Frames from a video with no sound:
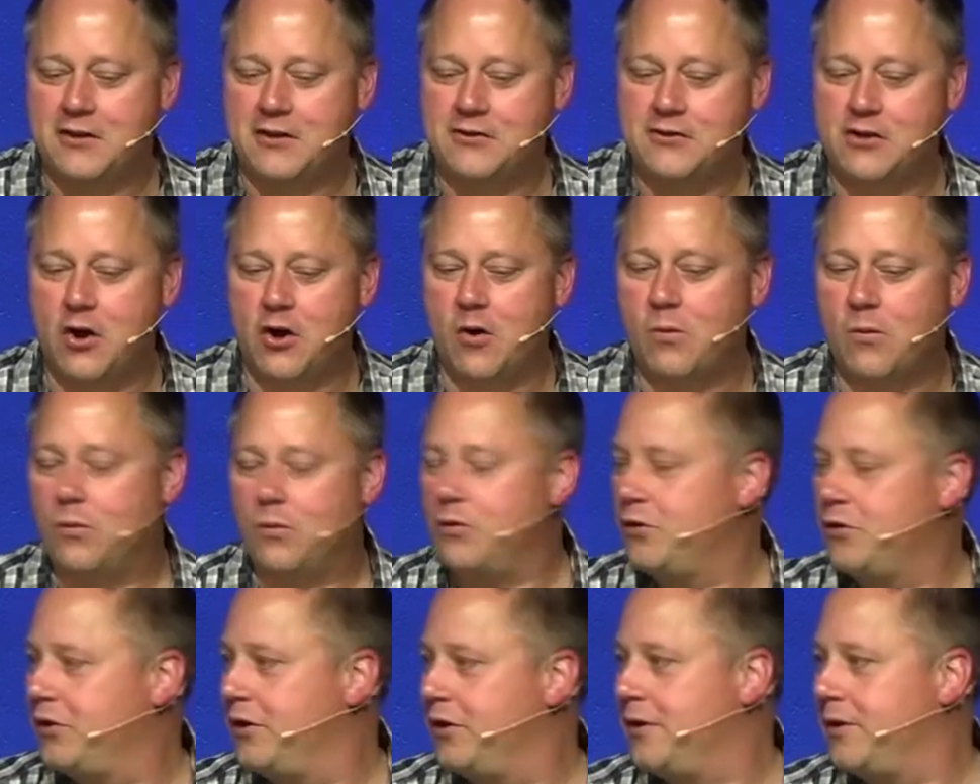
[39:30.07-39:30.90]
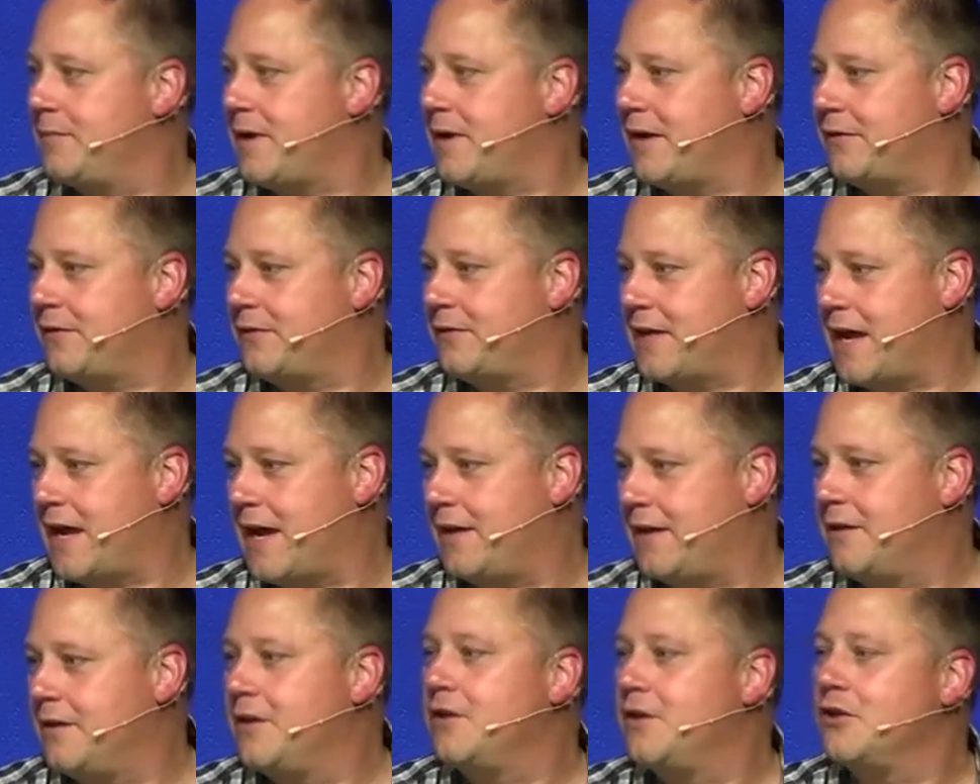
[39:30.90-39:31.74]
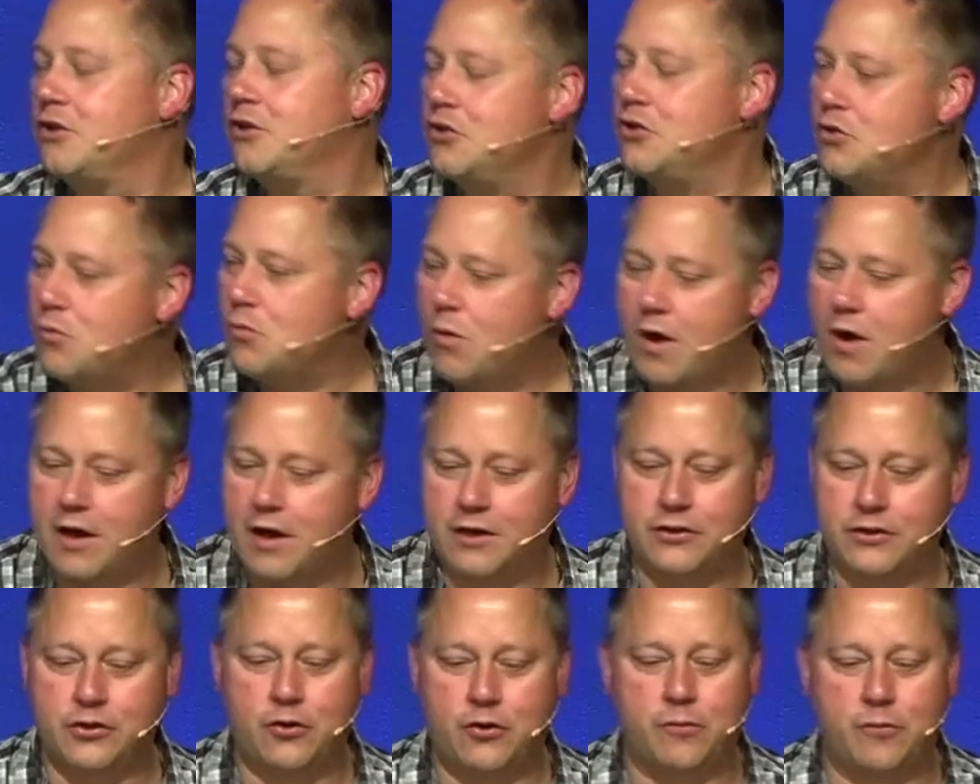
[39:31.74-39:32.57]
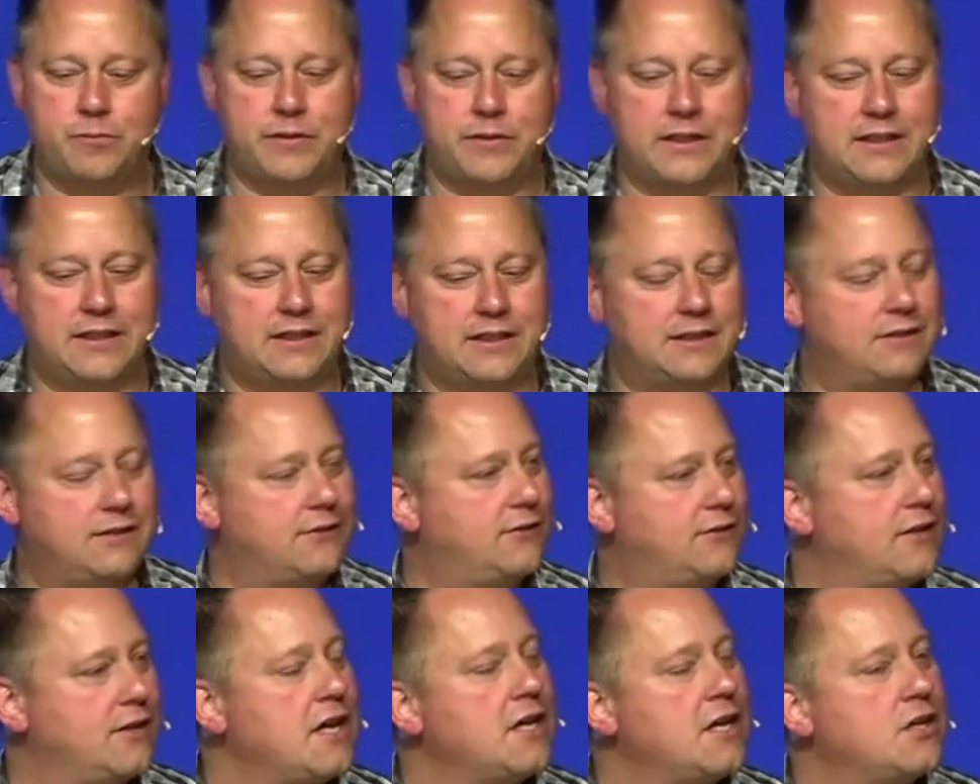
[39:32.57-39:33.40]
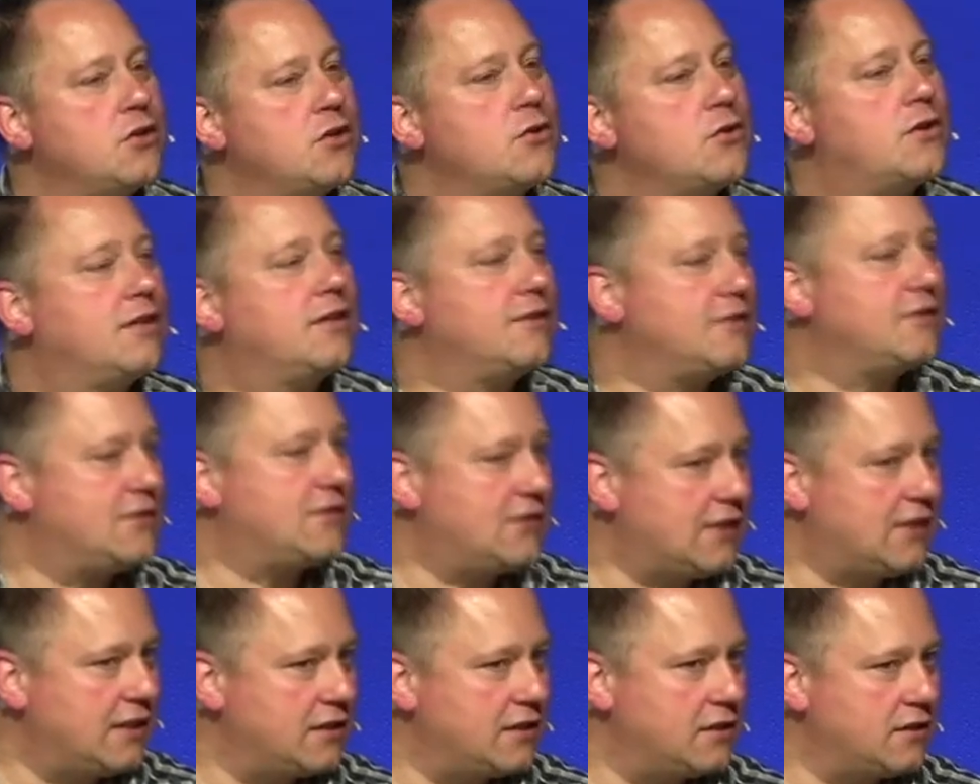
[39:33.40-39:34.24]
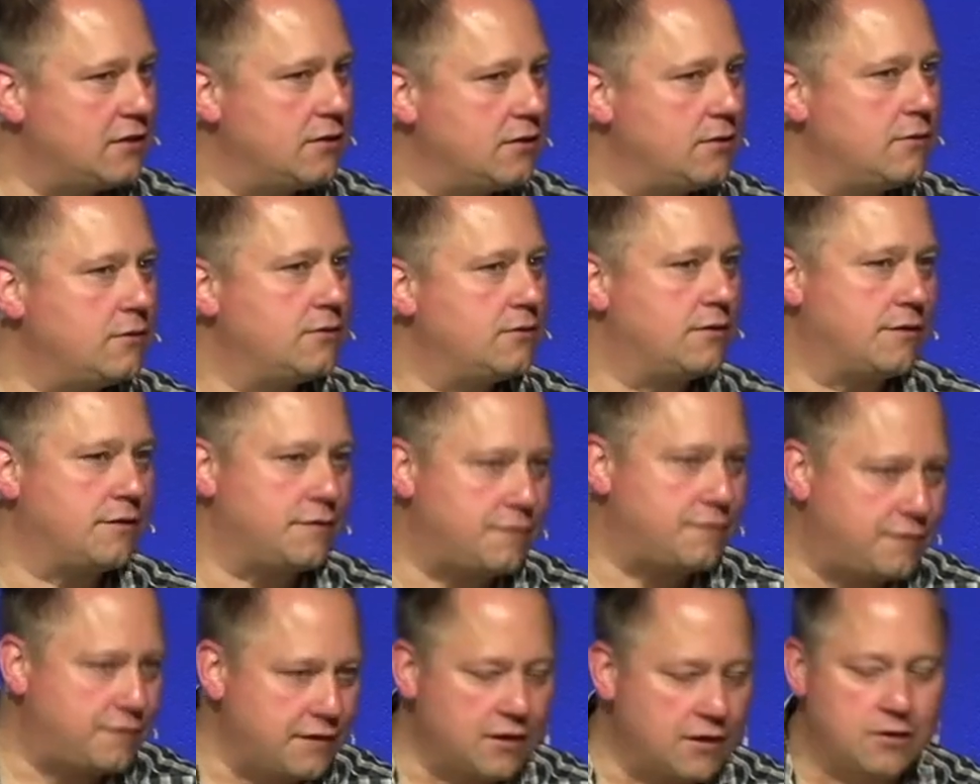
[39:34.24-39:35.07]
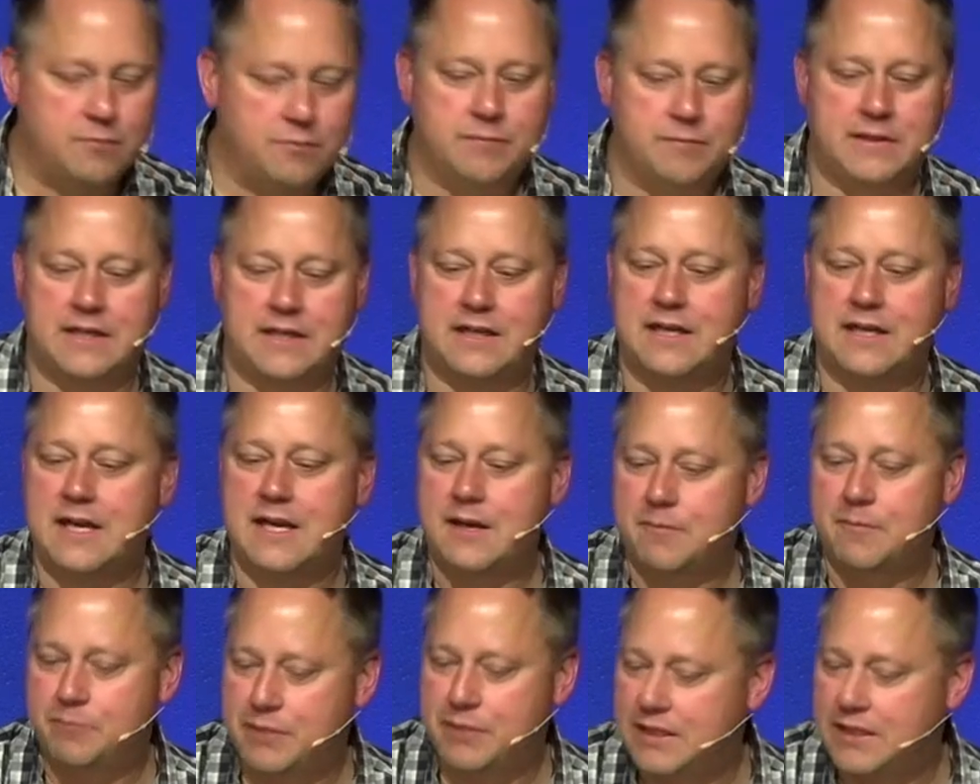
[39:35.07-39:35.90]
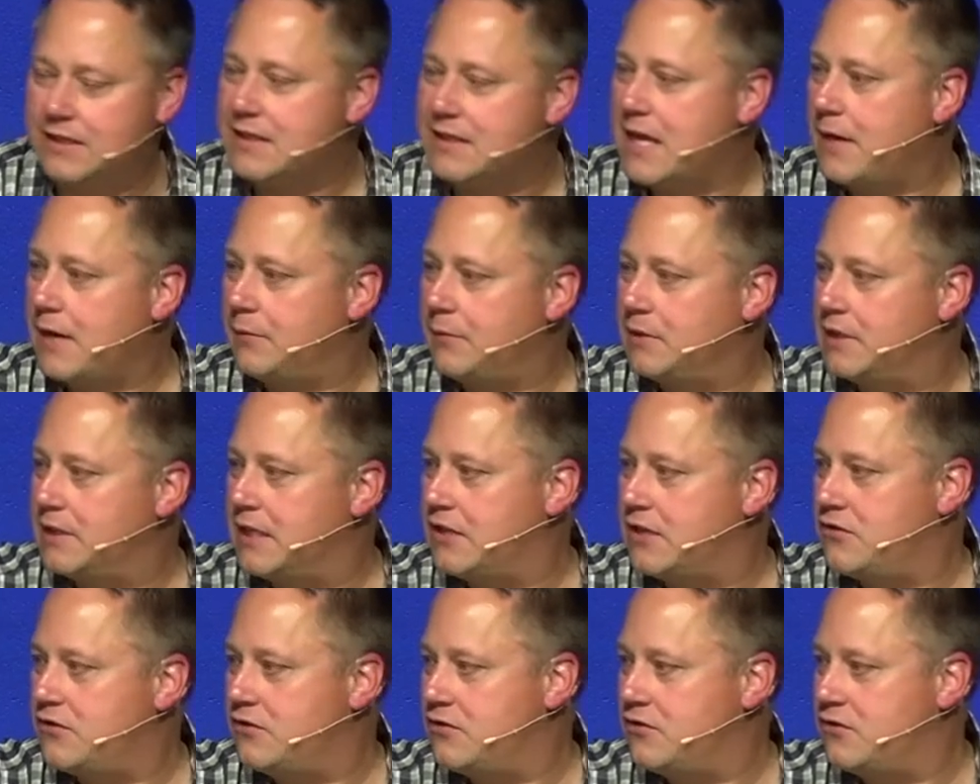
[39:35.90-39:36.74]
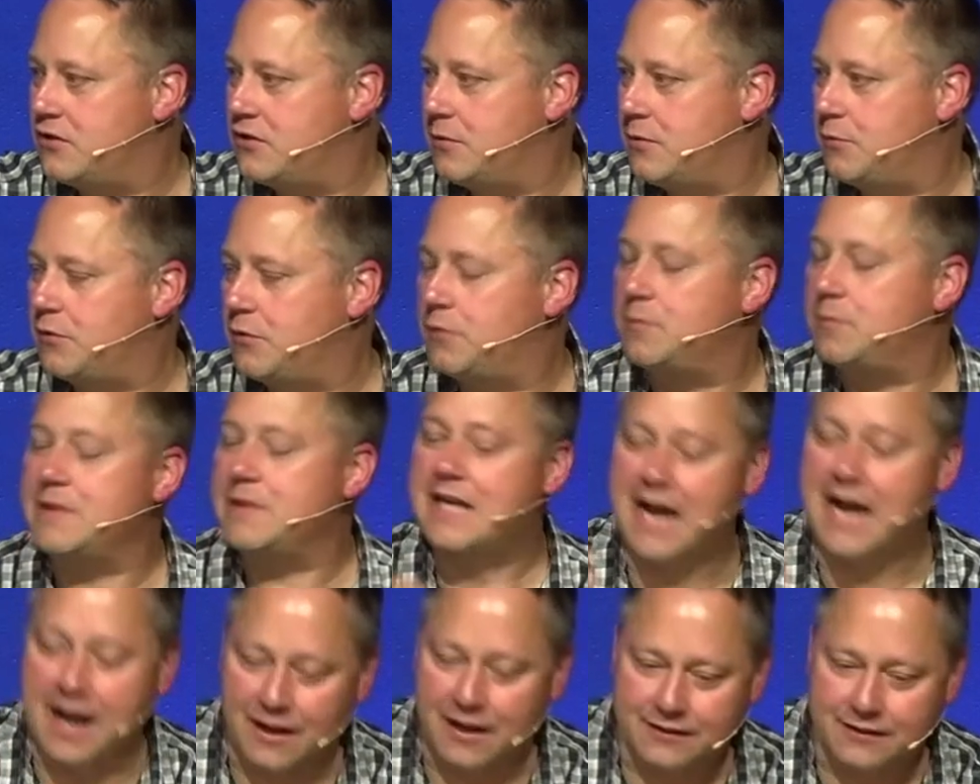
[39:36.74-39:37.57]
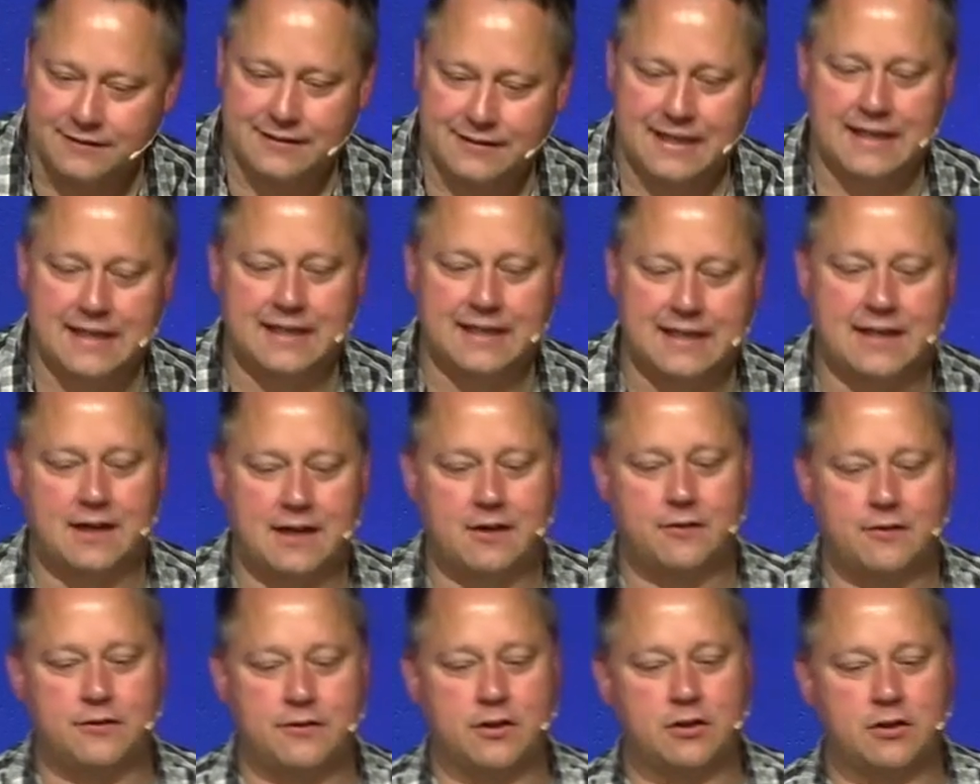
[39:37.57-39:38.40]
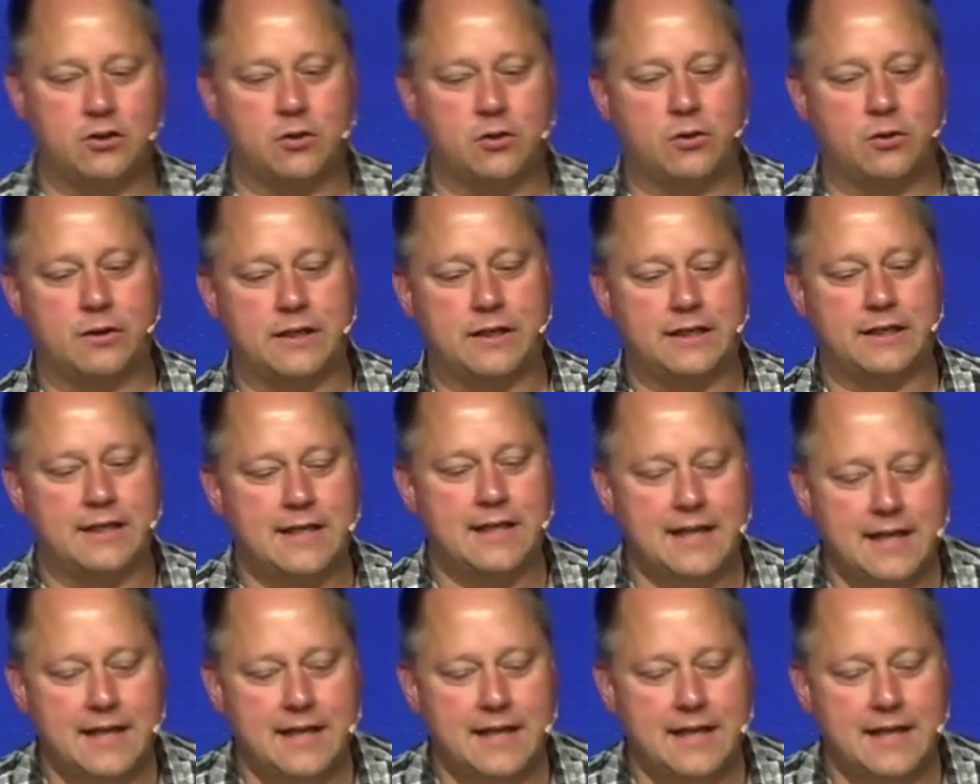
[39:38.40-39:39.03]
Don't worry about that you walk in obedience, you continue to fear me, be in that relationship with me, I'll take care of the glory.